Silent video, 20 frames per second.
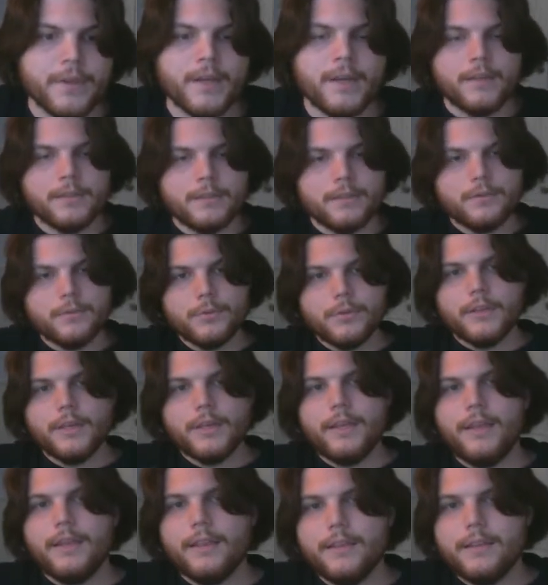Since we're
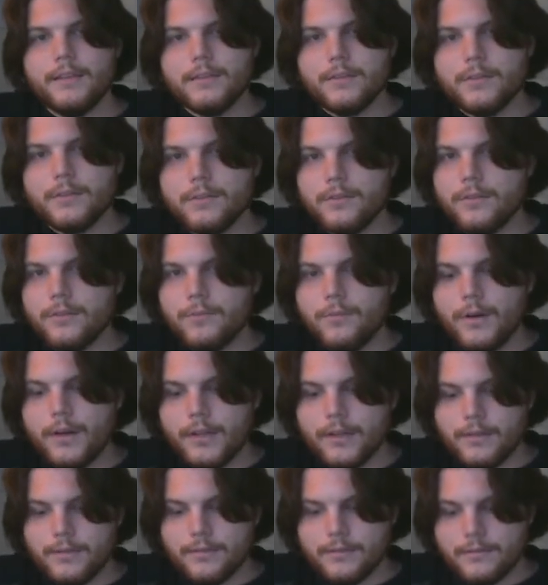looking at this,
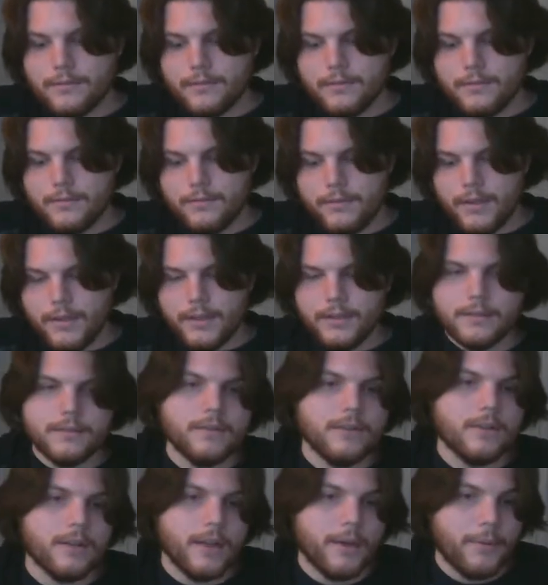well, it doesn't
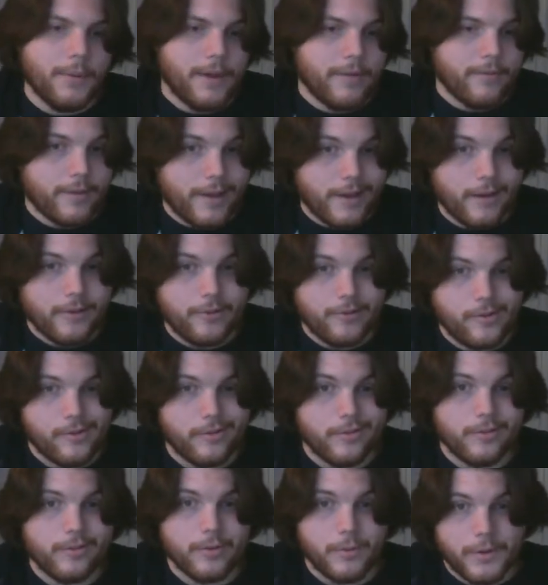look like we have any
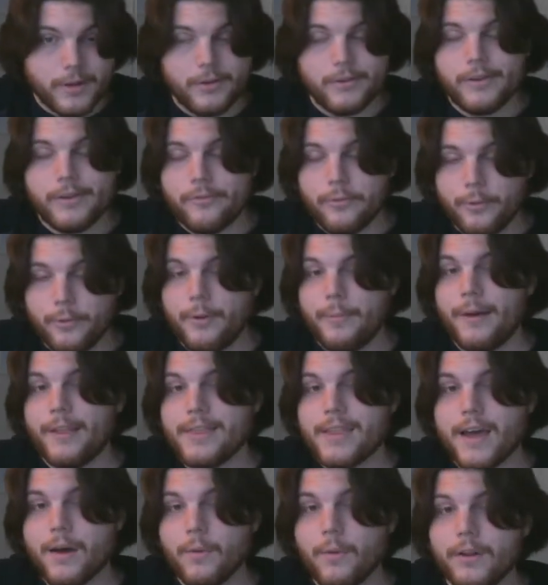hydrogens, so we don't have to worry about
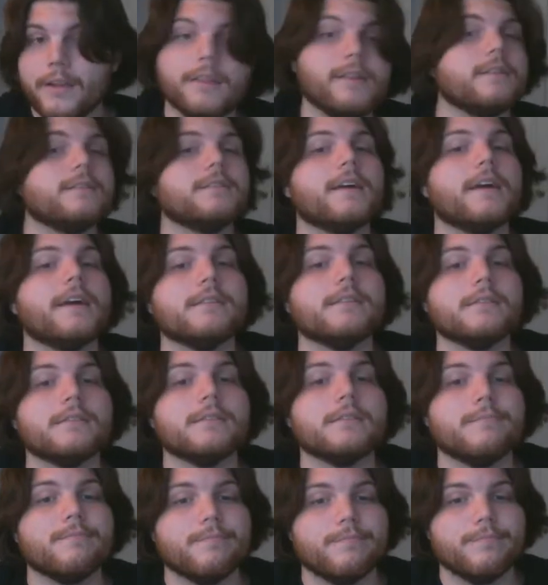that one in this case.
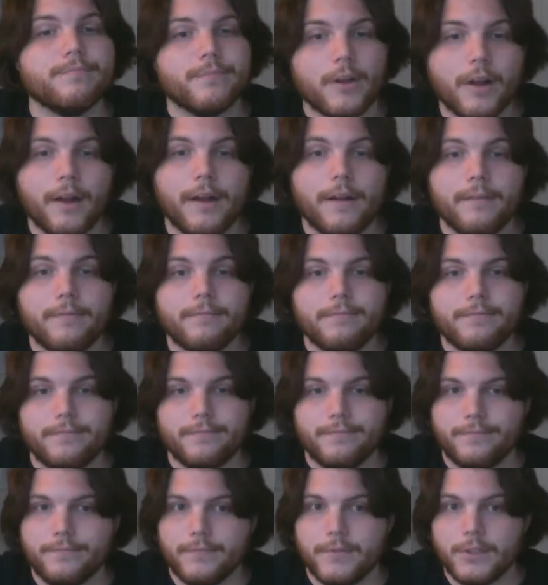Alright,
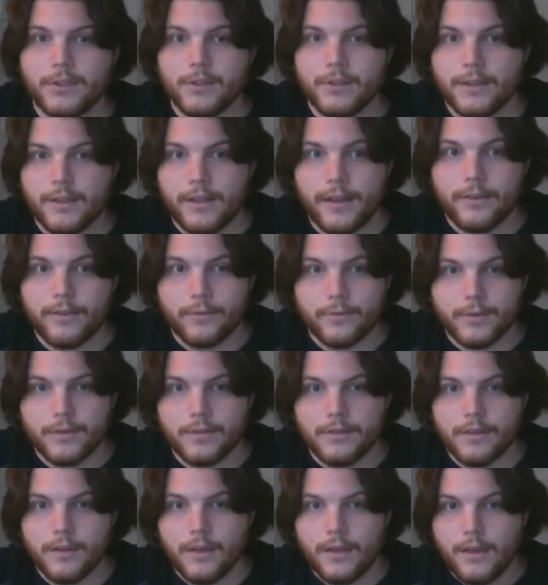let's look at the next one.
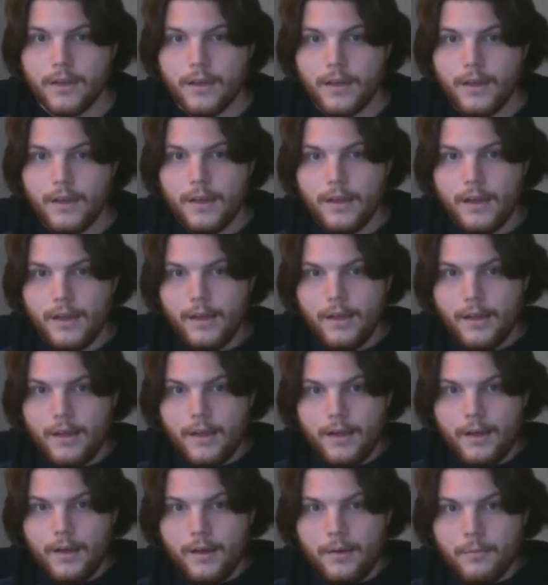
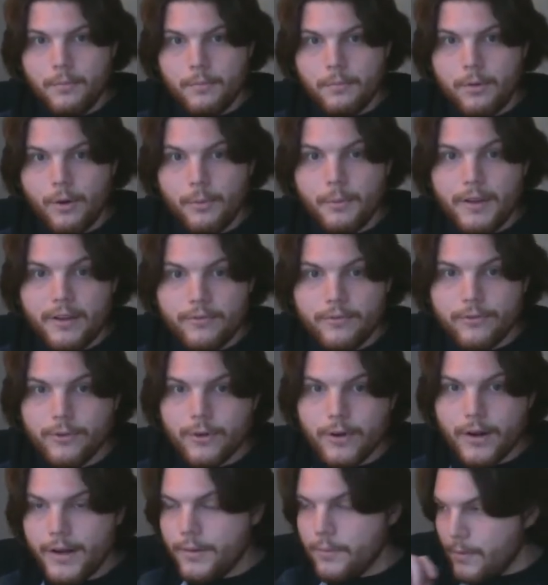Bromine
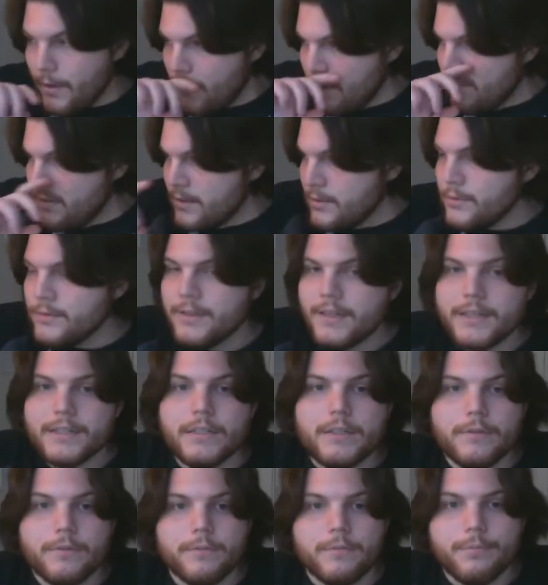fluoride, well, this one's
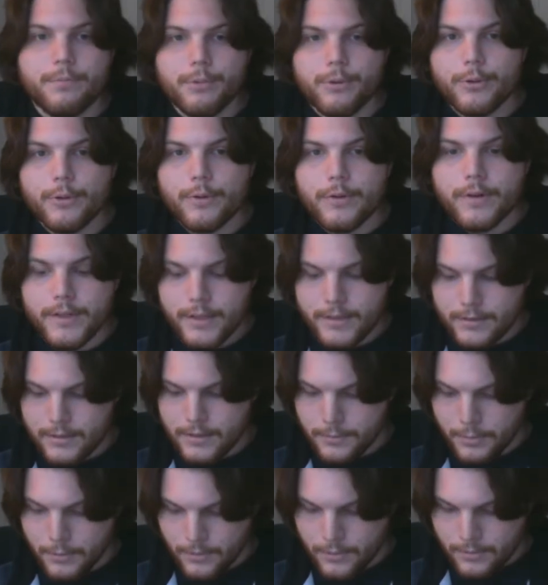actually pretty
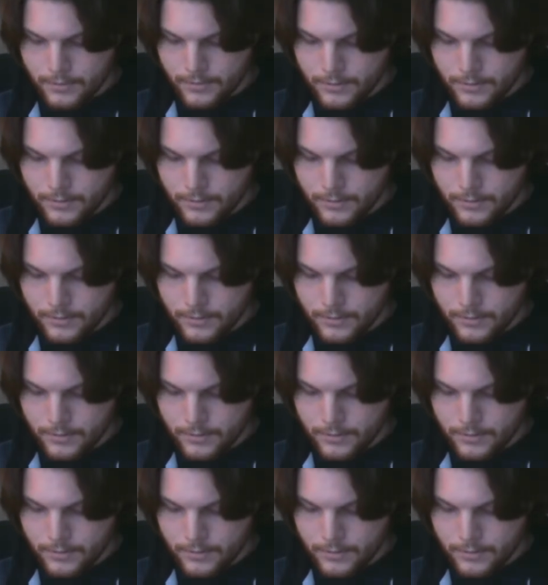simple.